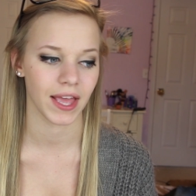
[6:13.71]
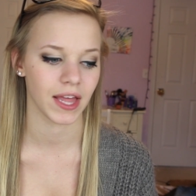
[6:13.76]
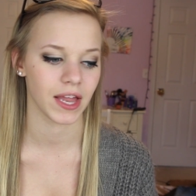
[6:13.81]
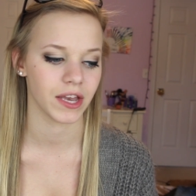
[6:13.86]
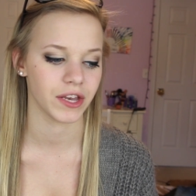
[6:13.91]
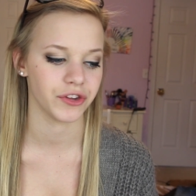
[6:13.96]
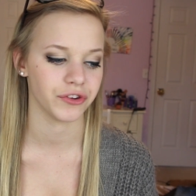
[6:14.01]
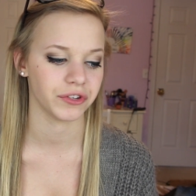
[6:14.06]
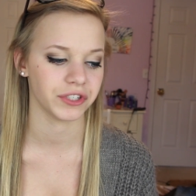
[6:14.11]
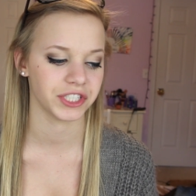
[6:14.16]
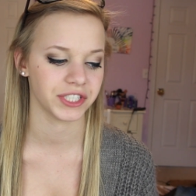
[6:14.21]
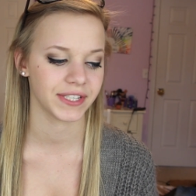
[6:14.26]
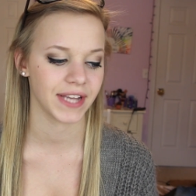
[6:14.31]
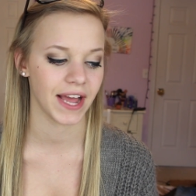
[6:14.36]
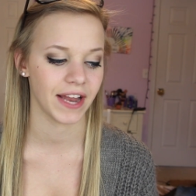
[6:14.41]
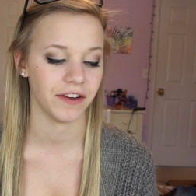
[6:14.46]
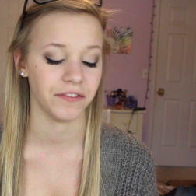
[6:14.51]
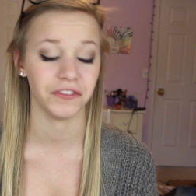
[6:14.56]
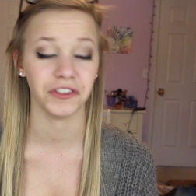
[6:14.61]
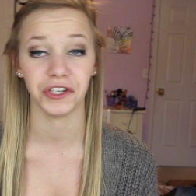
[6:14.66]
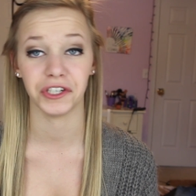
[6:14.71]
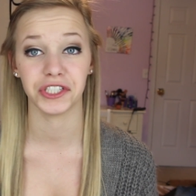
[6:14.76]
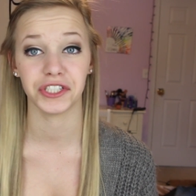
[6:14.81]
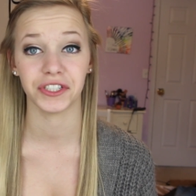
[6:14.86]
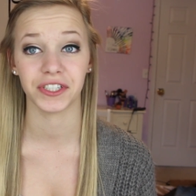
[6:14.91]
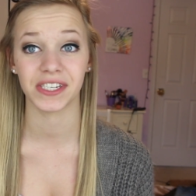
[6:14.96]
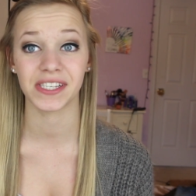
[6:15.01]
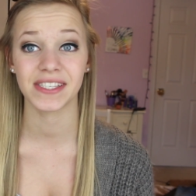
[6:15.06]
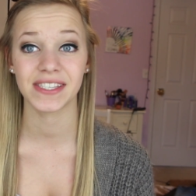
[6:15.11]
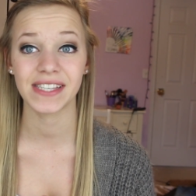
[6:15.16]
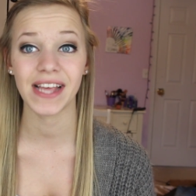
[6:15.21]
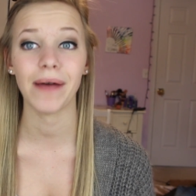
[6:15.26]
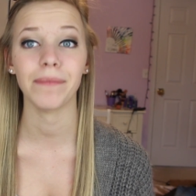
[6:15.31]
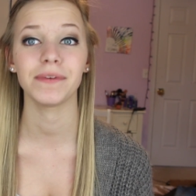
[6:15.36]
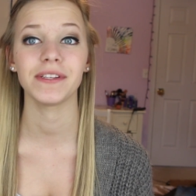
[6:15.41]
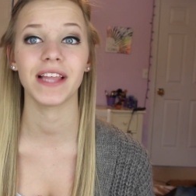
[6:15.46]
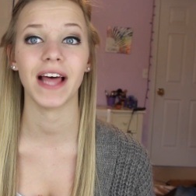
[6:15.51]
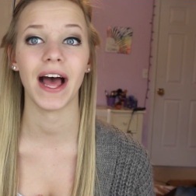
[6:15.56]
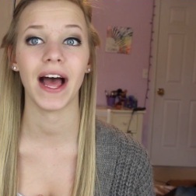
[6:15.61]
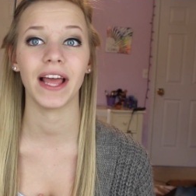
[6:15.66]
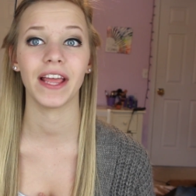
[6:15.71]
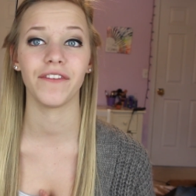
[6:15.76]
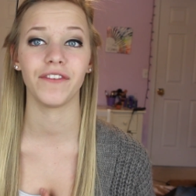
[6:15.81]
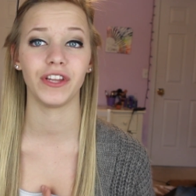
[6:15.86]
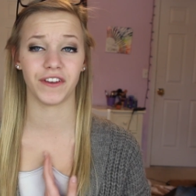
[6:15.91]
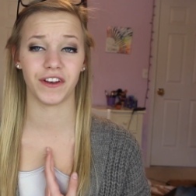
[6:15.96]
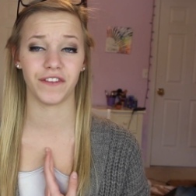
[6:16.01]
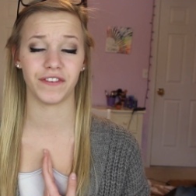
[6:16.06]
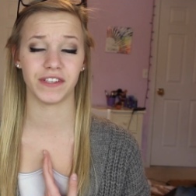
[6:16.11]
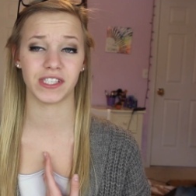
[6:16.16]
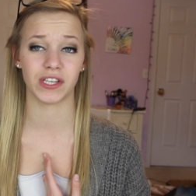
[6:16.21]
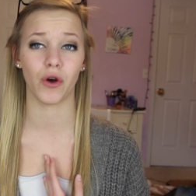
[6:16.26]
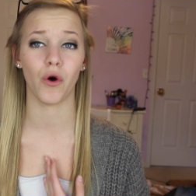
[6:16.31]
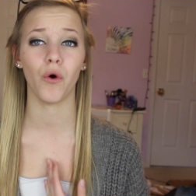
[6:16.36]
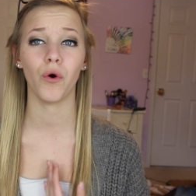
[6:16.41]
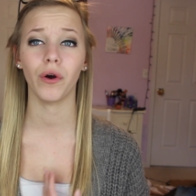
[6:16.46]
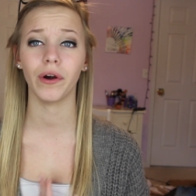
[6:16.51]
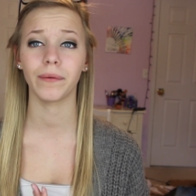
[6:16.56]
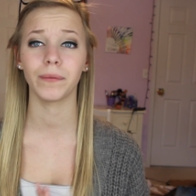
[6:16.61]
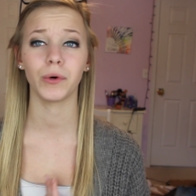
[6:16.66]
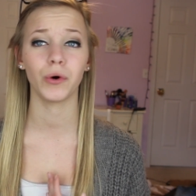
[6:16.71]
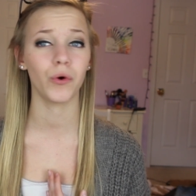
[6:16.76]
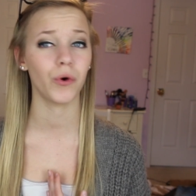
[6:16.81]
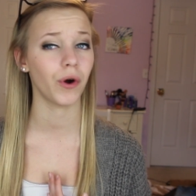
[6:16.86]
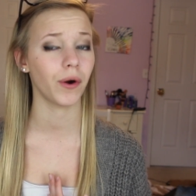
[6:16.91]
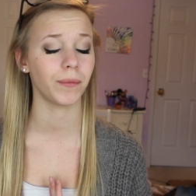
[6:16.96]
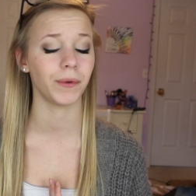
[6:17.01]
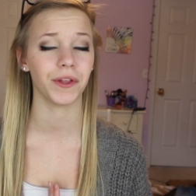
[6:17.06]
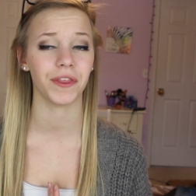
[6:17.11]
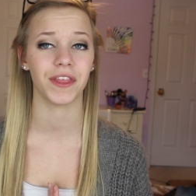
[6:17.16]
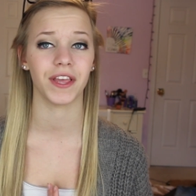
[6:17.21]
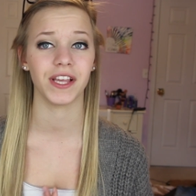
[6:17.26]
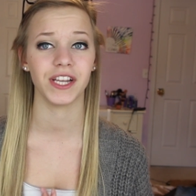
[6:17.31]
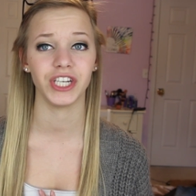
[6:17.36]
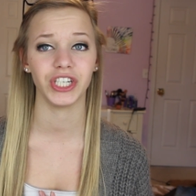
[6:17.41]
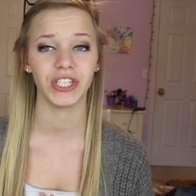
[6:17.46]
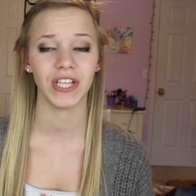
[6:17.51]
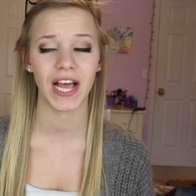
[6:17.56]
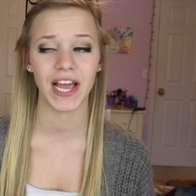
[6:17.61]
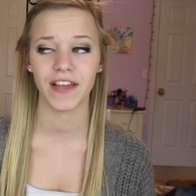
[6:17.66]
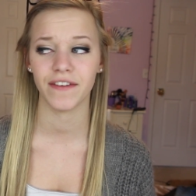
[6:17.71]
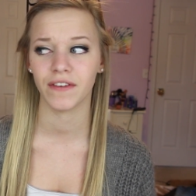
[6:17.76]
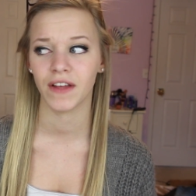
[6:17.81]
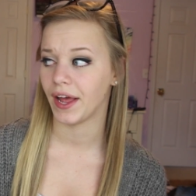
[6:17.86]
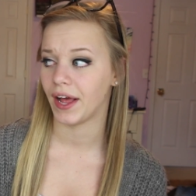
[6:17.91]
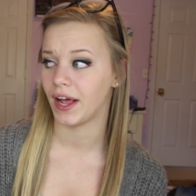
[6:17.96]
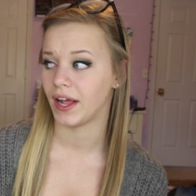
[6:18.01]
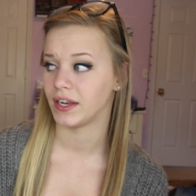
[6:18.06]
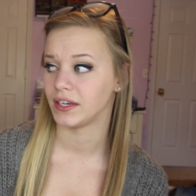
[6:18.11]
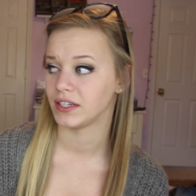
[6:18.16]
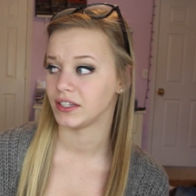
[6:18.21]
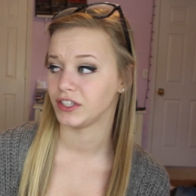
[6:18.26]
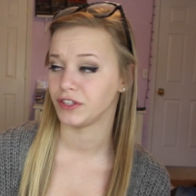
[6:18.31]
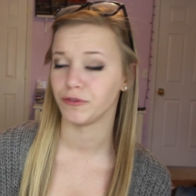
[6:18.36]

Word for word: And you'll just kind of learn to accept that, even if it's a horrible, horrible thing in your life. And